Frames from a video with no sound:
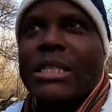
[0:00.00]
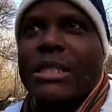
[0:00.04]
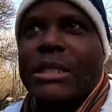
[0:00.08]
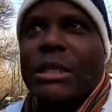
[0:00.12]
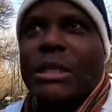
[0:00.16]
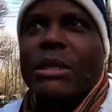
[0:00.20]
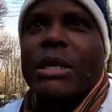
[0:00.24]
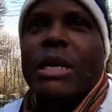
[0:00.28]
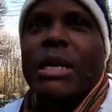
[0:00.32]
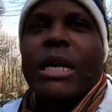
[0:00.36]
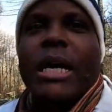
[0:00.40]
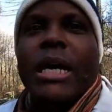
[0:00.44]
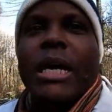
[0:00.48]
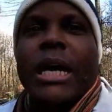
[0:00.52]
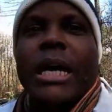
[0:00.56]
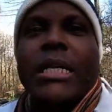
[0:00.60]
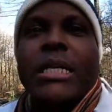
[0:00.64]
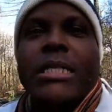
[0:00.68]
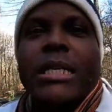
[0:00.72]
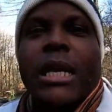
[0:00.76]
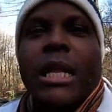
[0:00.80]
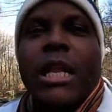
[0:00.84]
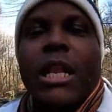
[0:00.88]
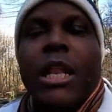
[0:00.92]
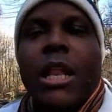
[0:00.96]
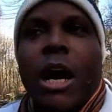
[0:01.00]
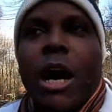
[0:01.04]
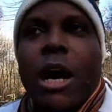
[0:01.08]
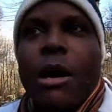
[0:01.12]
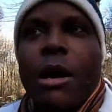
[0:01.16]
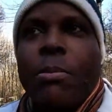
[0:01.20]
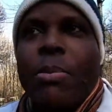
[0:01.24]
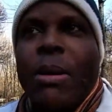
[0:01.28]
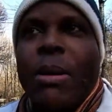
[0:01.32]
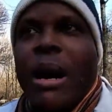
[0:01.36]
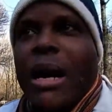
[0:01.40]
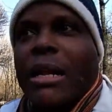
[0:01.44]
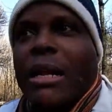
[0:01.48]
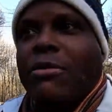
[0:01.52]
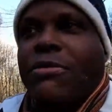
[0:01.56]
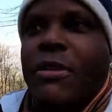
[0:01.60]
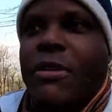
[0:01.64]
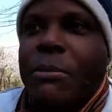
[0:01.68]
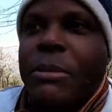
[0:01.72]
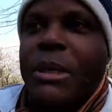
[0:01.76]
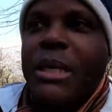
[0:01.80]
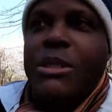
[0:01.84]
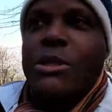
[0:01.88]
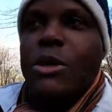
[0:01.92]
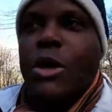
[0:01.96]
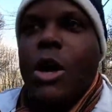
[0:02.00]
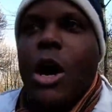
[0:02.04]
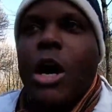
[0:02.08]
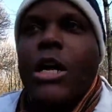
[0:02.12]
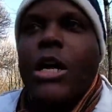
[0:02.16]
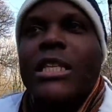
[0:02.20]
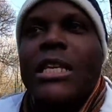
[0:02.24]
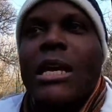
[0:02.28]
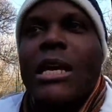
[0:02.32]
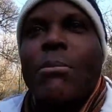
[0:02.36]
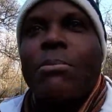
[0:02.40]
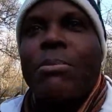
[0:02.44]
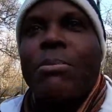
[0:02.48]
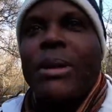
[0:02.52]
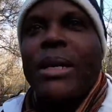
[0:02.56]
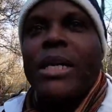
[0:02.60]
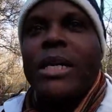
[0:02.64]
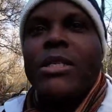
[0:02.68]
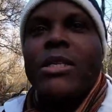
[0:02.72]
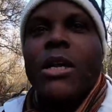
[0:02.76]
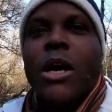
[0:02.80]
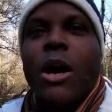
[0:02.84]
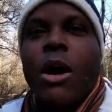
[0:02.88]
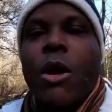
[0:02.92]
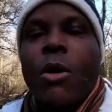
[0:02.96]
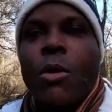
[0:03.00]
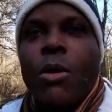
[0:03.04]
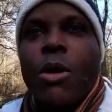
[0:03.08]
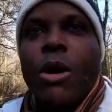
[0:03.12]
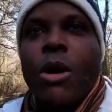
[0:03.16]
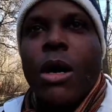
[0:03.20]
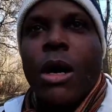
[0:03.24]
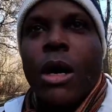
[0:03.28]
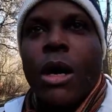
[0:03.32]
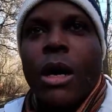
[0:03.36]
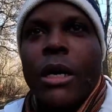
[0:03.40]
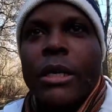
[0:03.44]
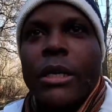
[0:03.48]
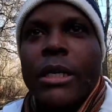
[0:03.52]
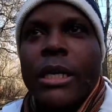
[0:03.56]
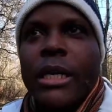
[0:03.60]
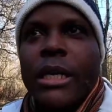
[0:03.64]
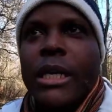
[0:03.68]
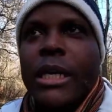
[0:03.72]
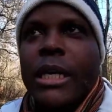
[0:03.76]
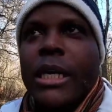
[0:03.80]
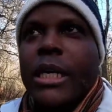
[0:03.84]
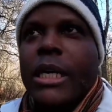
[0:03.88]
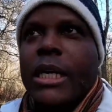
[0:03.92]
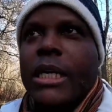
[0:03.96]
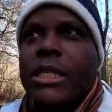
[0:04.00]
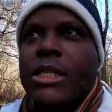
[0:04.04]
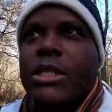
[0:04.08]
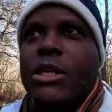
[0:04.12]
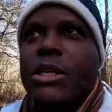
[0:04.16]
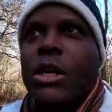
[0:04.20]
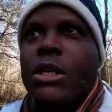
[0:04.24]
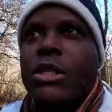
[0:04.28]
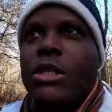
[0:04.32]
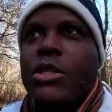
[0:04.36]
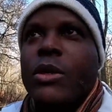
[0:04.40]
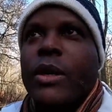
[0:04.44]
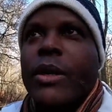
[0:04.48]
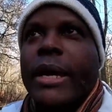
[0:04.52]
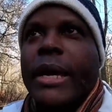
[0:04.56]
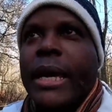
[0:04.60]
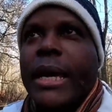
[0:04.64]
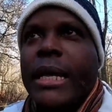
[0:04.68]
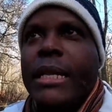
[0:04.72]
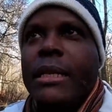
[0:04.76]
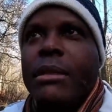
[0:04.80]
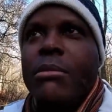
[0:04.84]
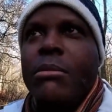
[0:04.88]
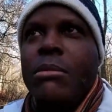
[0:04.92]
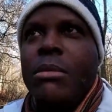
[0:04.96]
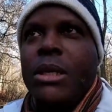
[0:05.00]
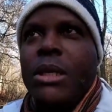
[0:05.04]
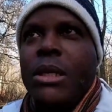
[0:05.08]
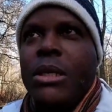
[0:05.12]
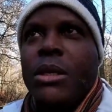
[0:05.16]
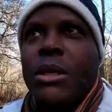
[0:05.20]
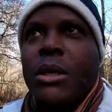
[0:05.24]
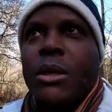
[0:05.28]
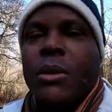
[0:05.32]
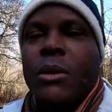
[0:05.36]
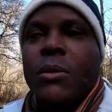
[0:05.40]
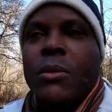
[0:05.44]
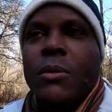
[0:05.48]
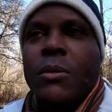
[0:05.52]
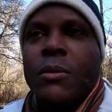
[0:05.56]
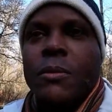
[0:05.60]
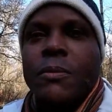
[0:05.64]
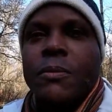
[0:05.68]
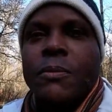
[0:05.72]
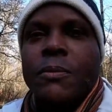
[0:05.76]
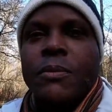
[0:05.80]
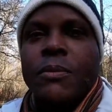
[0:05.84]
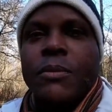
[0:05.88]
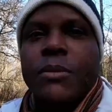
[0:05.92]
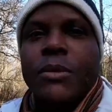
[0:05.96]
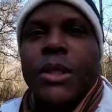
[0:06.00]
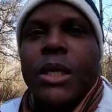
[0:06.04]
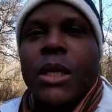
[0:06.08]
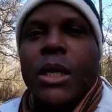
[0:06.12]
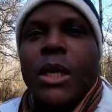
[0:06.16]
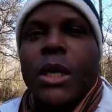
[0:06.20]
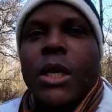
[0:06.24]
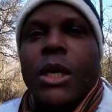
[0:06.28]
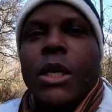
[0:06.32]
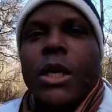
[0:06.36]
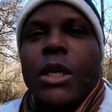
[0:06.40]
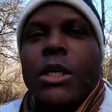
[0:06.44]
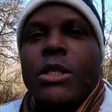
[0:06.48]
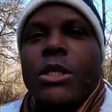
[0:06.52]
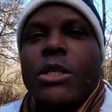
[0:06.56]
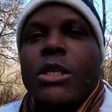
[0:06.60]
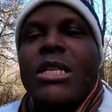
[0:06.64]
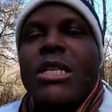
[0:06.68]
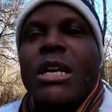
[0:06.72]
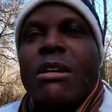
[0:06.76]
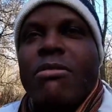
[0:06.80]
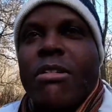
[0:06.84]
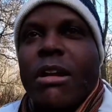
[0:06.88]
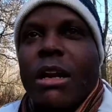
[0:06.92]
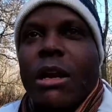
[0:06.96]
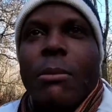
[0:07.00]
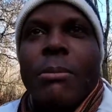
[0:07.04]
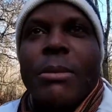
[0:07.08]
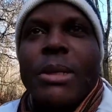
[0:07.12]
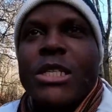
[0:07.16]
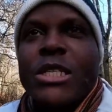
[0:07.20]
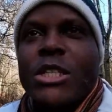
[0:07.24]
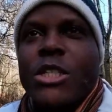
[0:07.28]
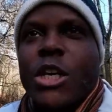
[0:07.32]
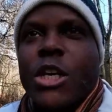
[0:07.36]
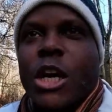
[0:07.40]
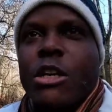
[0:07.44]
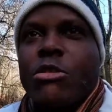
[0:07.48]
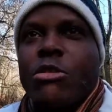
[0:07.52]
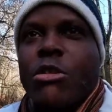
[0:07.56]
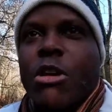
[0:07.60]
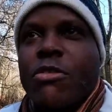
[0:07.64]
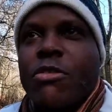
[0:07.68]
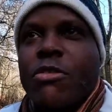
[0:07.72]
So it's a long path for me to contemplate how God is going to help me now to develop this genre